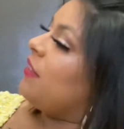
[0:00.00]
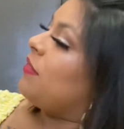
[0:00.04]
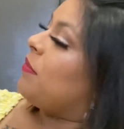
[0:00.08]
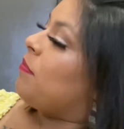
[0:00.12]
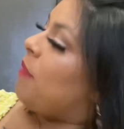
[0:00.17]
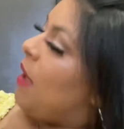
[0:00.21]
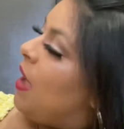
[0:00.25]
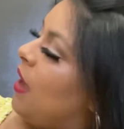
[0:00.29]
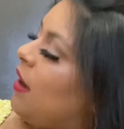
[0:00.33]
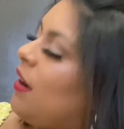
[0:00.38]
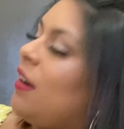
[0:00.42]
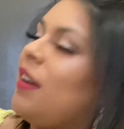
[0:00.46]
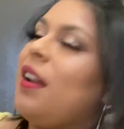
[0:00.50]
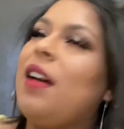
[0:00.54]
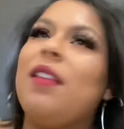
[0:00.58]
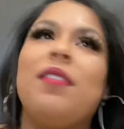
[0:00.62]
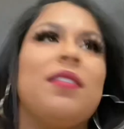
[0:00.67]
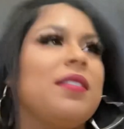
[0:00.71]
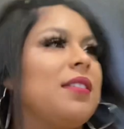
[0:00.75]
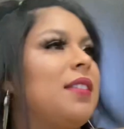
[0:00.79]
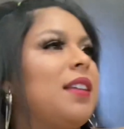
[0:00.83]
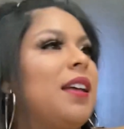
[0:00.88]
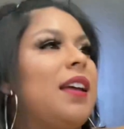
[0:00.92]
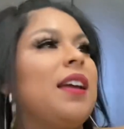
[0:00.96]
married. And I
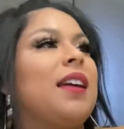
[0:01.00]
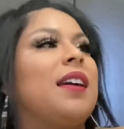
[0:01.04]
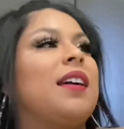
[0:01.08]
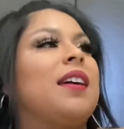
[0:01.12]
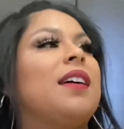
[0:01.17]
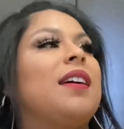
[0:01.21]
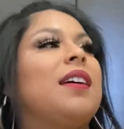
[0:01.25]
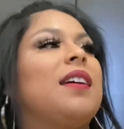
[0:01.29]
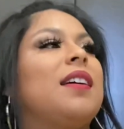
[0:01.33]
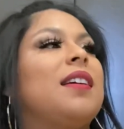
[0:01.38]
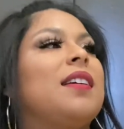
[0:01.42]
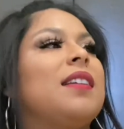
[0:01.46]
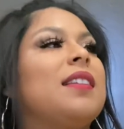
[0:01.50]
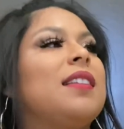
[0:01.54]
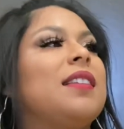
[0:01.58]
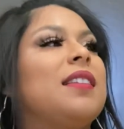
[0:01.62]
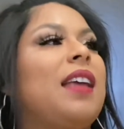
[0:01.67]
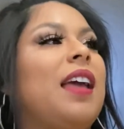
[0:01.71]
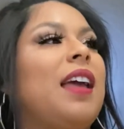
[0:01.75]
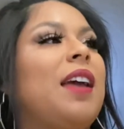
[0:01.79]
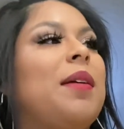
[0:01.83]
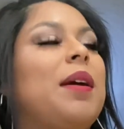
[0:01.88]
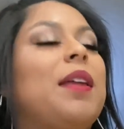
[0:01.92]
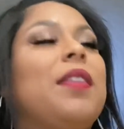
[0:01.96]
was like,
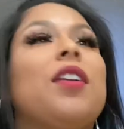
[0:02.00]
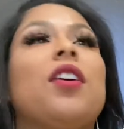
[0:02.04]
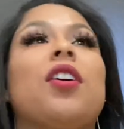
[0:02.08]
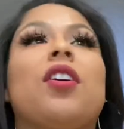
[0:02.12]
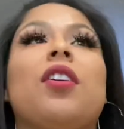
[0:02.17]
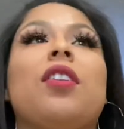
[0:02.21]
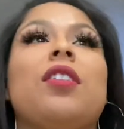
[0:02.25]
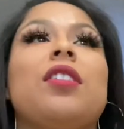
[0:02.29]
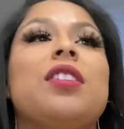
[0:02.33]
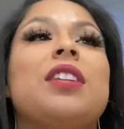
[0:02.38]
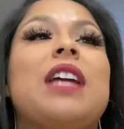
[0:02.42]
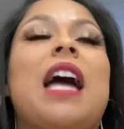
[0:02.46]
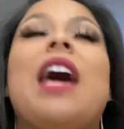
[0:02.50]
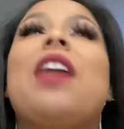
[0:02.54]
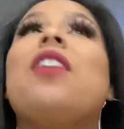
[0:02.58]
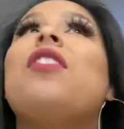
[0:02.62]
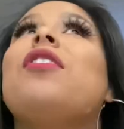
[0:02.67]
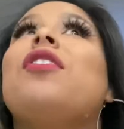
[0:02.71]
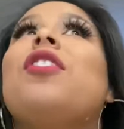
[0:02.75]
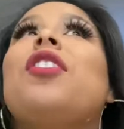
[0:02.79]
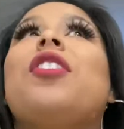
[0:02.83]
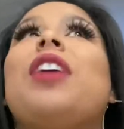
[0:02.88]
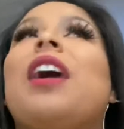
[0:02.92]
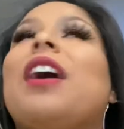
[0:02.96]
damn. And the girl, I
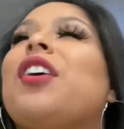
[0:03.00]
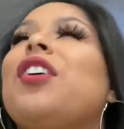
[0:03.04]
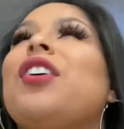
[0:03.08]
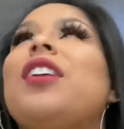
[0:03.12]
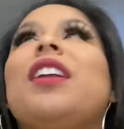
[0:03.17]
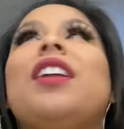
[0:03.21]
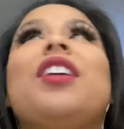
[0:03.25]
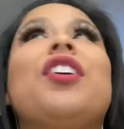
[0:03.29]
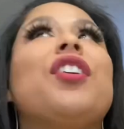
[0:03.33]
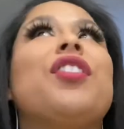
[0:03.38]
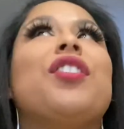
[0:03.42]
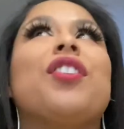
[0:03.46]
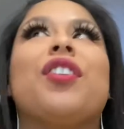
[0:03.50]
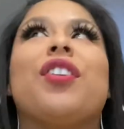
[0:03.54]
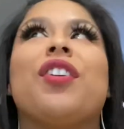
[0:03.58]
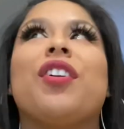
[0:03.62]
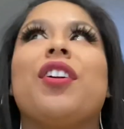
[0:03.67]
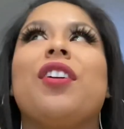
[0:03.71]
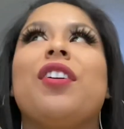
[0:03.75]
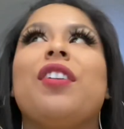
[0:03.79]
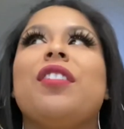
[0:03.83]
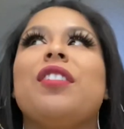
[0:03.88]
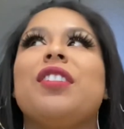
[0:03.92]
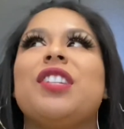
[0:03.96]
don't know, I couldn't hear the
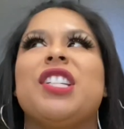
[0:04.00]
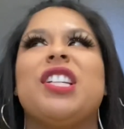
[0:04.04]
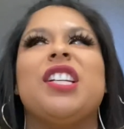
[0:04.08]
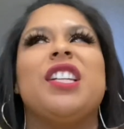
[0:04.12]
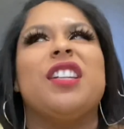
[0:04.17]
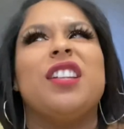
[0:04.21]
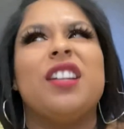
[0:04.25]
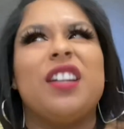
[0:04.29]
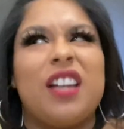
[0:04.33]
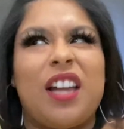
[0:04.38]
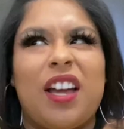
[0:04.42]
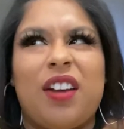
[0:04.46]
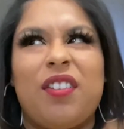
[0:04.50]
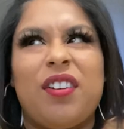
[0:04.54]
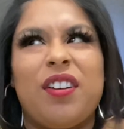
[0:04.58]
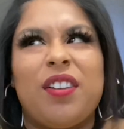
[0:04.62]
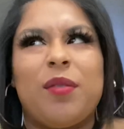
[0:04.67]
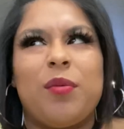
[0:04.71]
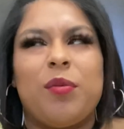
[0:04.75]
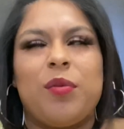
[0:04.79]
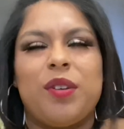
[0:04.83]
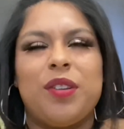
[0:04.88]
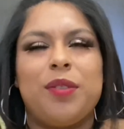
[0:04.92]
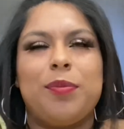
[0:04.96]
girl. She looked like one of
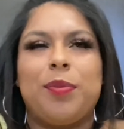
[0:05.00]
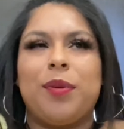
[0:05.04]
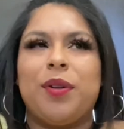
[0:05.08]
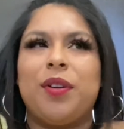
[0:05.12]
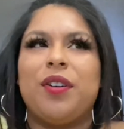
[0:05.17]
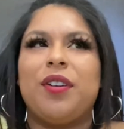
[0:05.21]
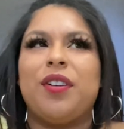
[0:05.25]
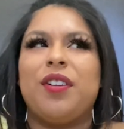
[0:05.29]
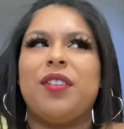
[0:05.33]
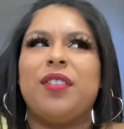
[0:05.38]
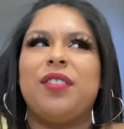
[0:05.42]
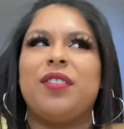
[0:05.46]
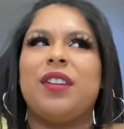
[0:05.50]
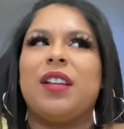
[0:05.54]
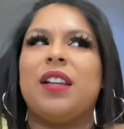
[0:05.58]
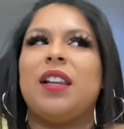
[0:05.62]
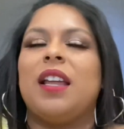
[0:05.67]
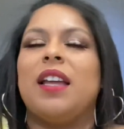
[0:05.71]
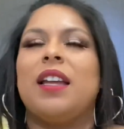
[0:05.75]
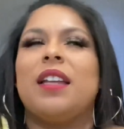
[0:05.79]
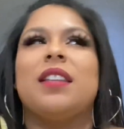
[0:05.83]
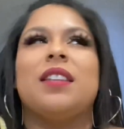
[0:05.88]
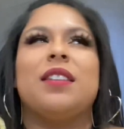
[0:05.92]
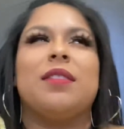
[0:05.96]
them whisperer girls that
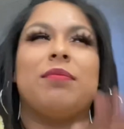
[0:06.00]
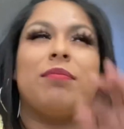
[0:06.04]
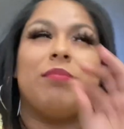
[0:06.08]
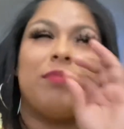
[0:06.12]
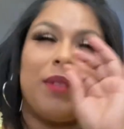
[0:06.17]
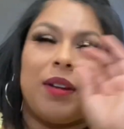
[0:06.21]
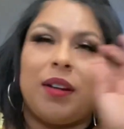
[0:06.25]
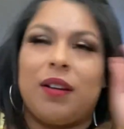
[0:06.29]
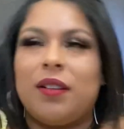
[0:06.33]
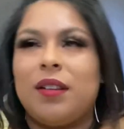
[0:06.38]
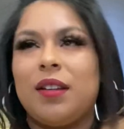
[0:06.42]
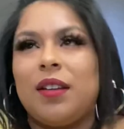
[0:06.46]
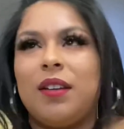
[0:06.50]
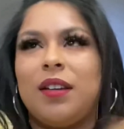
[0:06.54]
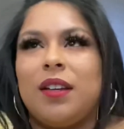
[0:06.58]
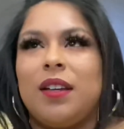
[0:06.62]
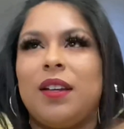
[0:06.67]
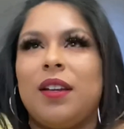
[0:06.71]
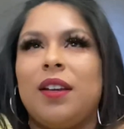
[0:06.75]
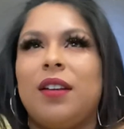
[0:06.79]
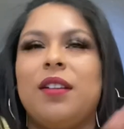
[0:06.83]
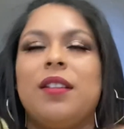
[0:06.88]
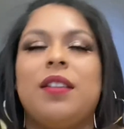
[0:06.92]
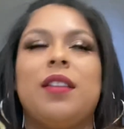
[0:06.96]
like barely you
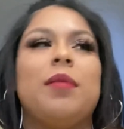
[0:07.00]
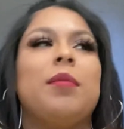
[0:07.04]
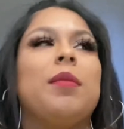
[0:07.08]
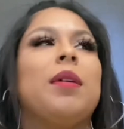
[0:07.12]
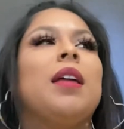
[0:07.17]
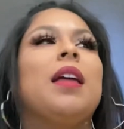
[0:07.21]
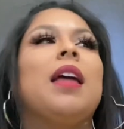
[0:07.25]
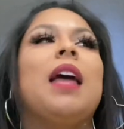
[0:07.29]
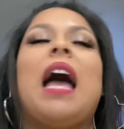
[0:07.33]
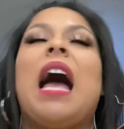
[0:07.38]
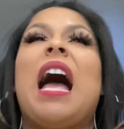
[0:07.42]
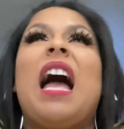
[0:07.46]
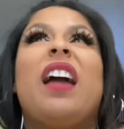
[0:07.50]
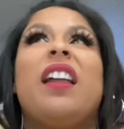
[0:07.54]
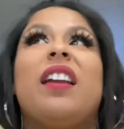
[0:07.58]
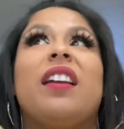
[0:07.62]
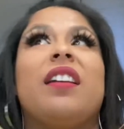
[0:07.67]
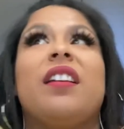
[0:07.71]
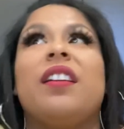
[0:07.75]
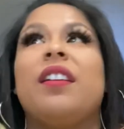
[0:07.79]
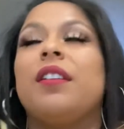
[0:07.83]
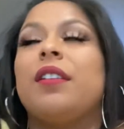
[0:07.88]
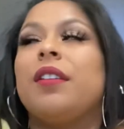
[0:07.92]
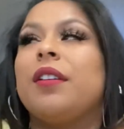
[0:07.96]
can hear them. I
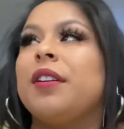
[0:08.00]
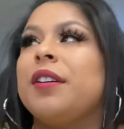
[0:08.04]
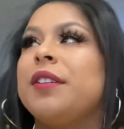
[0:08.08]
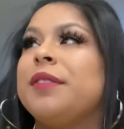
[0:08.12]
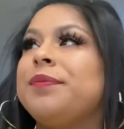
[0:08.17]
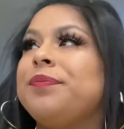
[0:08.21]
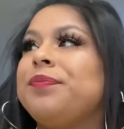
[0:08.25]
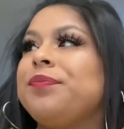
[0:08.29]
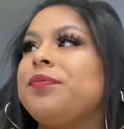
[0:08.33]
didn't hear her.